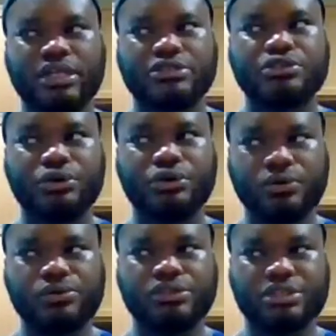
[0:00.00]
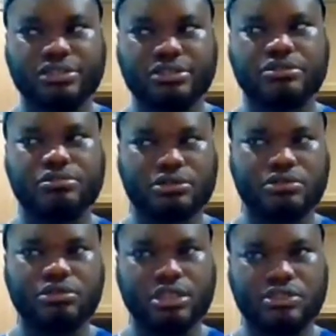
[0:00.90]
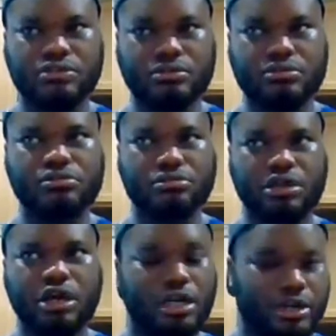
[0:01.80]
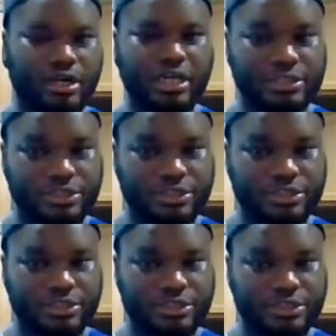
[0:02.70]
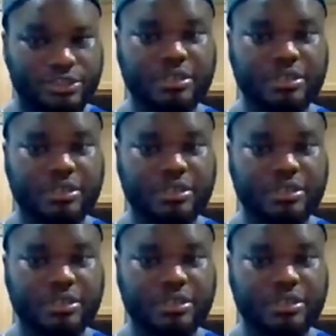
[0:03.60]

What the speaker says: it's cold, it's, you know, a little harder than it should be.